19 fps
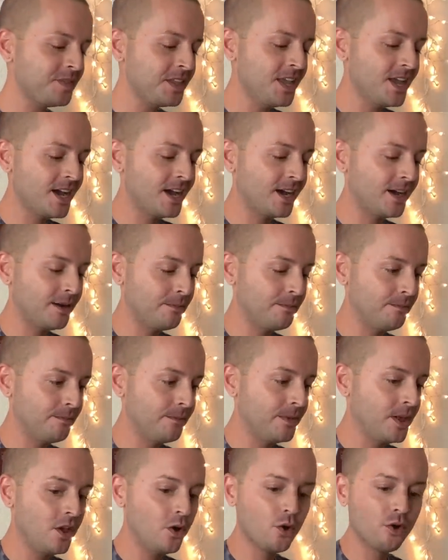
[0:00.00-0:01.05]

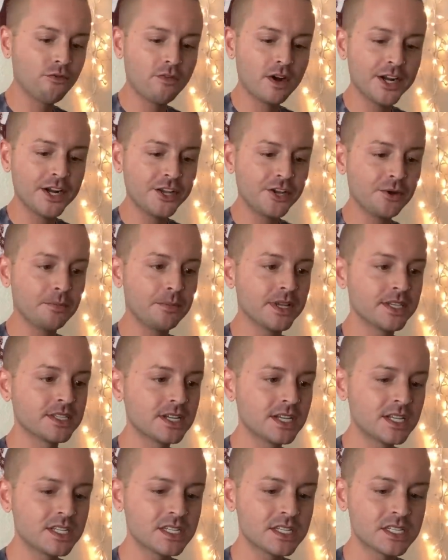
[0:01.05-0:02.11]
Or running your
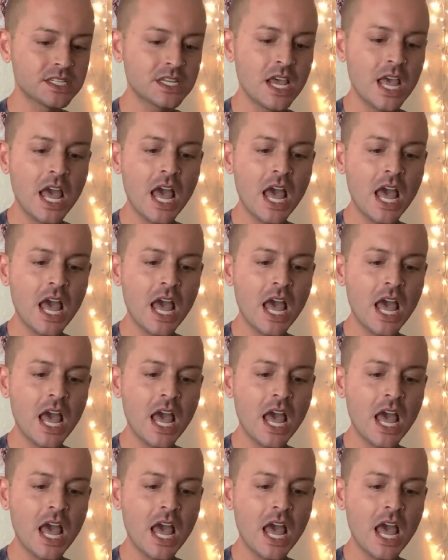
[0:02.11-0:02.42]
business.